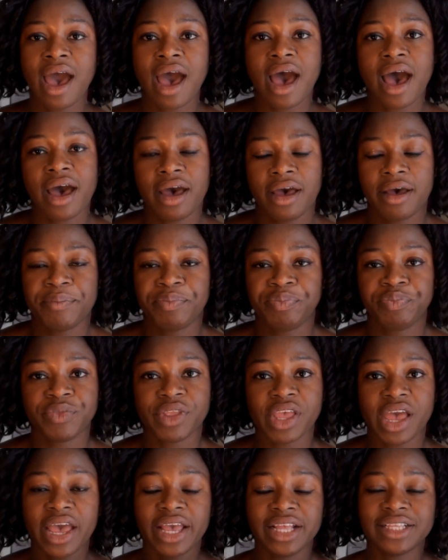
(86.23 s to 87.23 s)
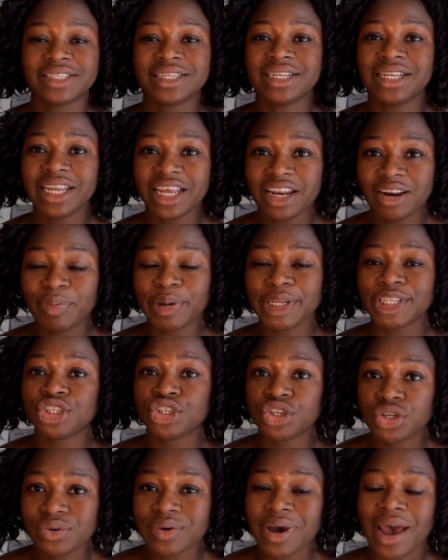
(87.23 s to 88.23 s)
It's a little bit
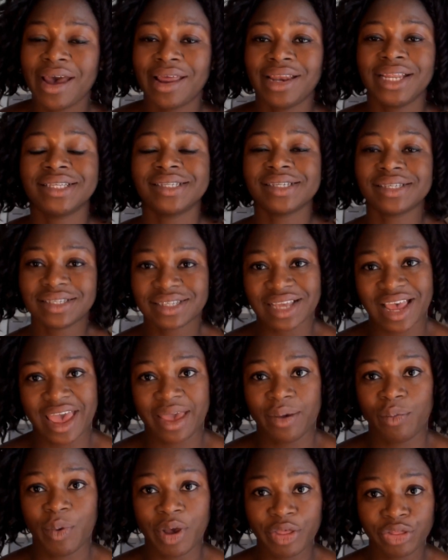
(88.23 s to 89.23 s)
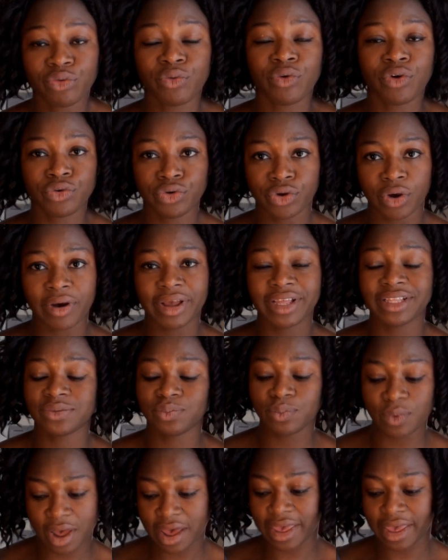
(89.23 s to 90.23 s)
too early to say whether or not it's
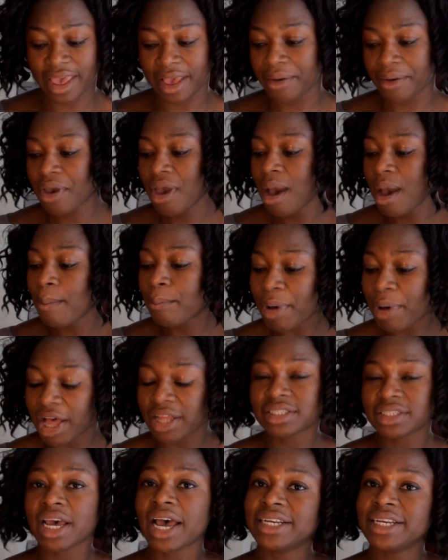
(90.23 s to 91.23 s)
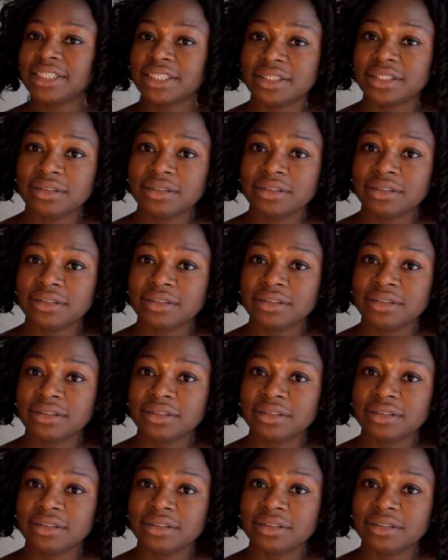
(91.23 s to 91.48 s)
working, but I